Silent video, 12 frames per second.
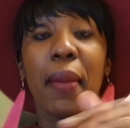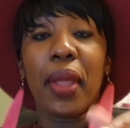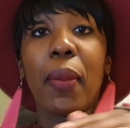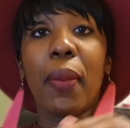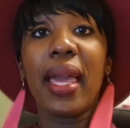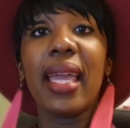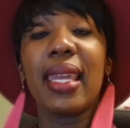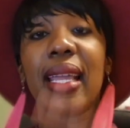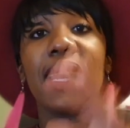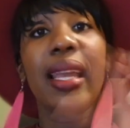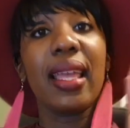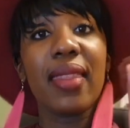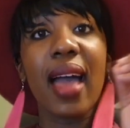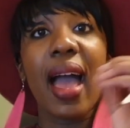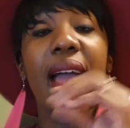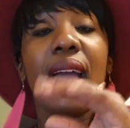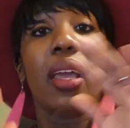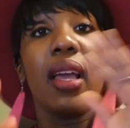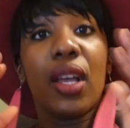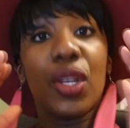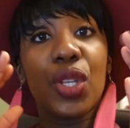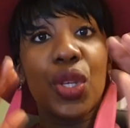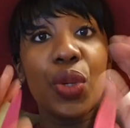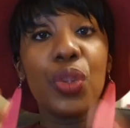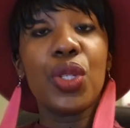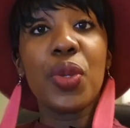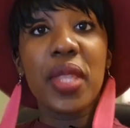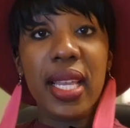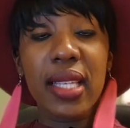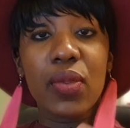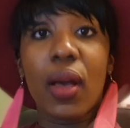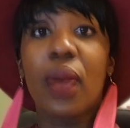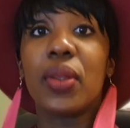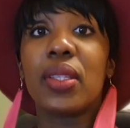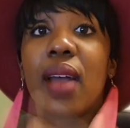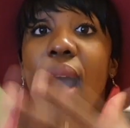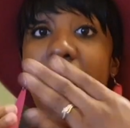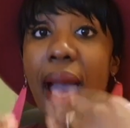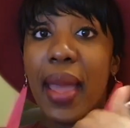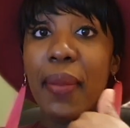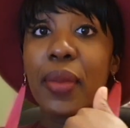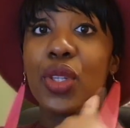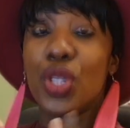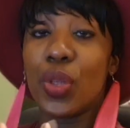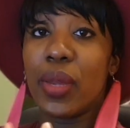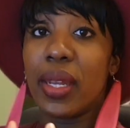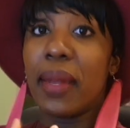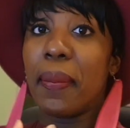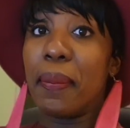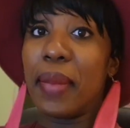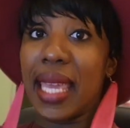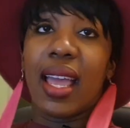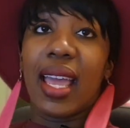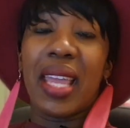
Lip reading: But you're making it clear that you do this whilst I'm doing me.